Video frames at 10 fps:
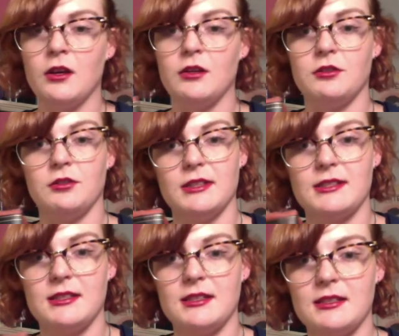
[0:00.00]

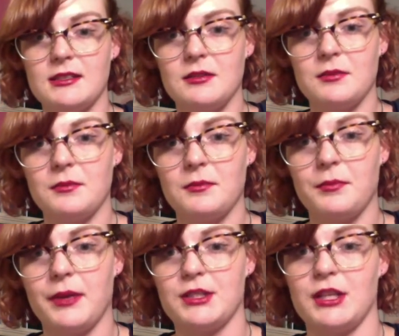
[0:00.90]
Ulysses
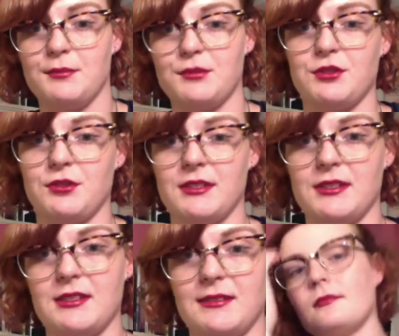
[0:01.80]
by James
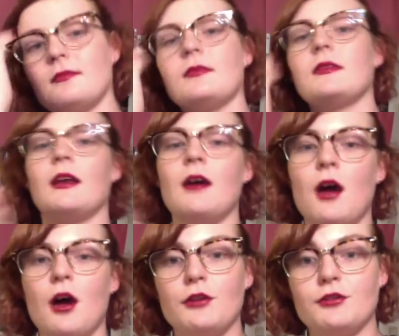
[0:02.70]
Joyce.
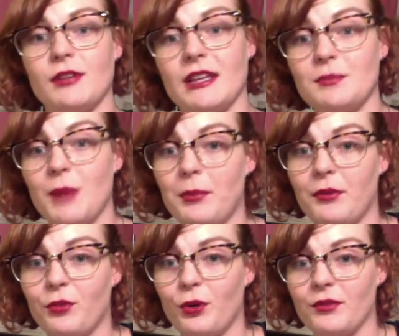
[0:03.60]
So that's my
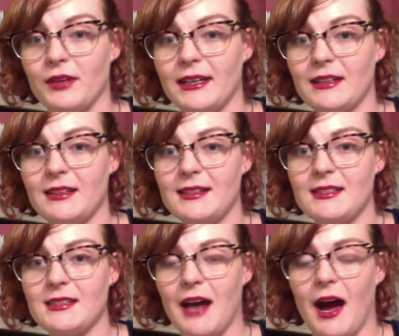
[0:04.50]
before reading
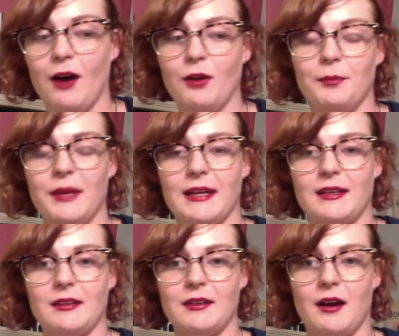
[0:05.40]
list. I'll
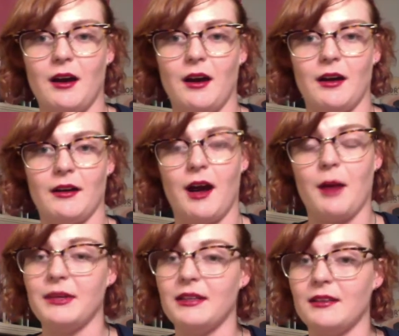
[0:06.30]
make a
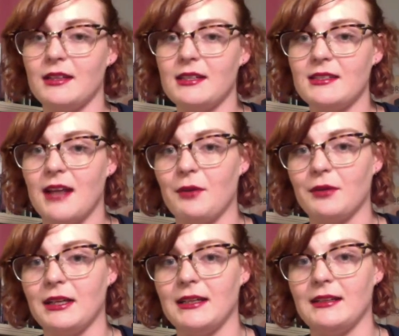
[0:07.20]
copy of the list down
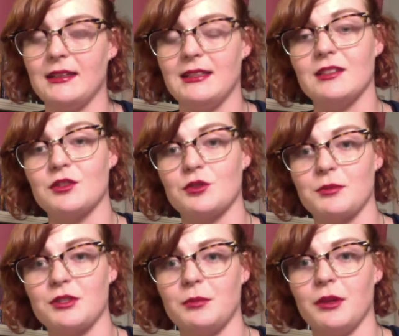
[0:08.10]
in the
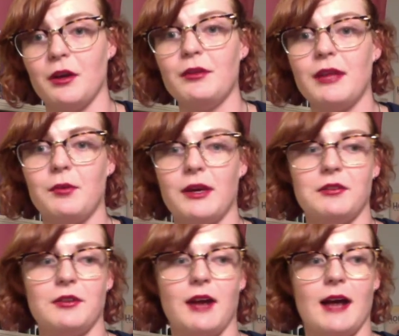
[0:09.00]
description below, that way
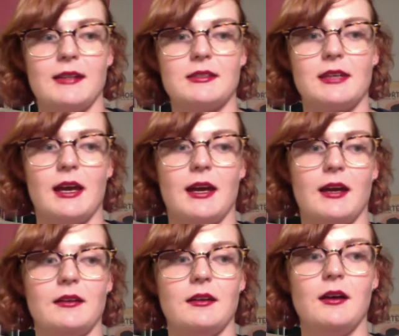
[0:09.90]
you guys can